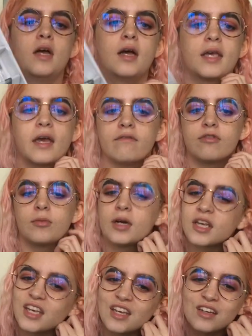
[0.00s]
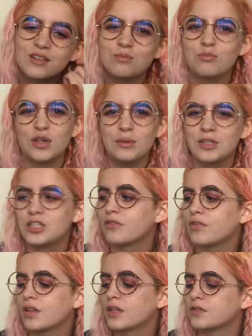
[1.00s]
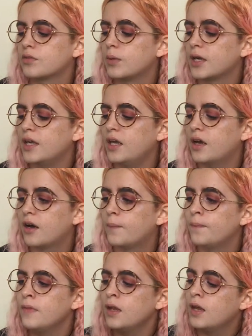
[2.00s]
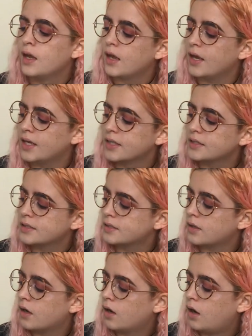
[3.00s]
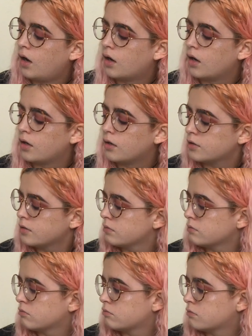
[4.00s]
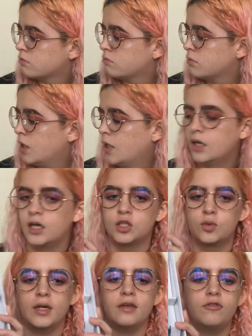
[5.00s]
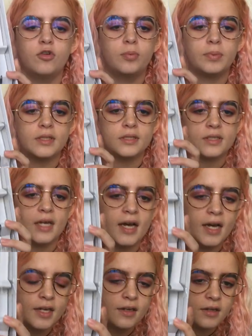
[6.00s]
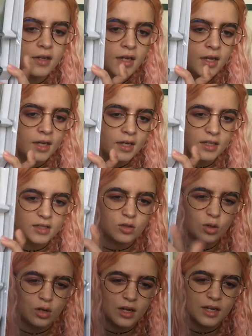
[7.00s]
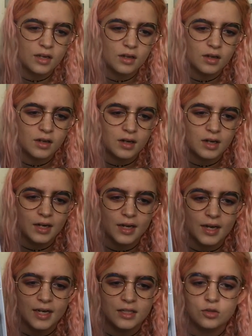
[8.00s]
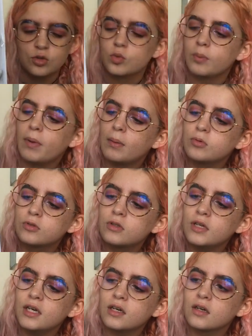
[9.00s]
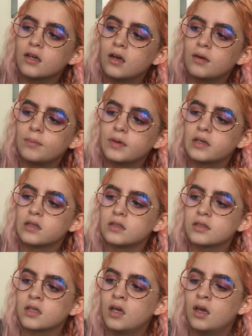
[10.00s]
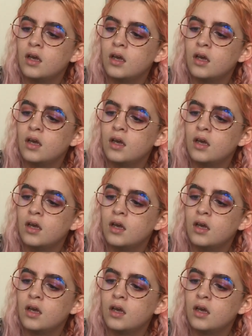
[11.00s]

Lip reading: Again from Ikea, pretty much everything's from Ikea. It's a 24 piece set and it's got like clear handles with bubbles on it because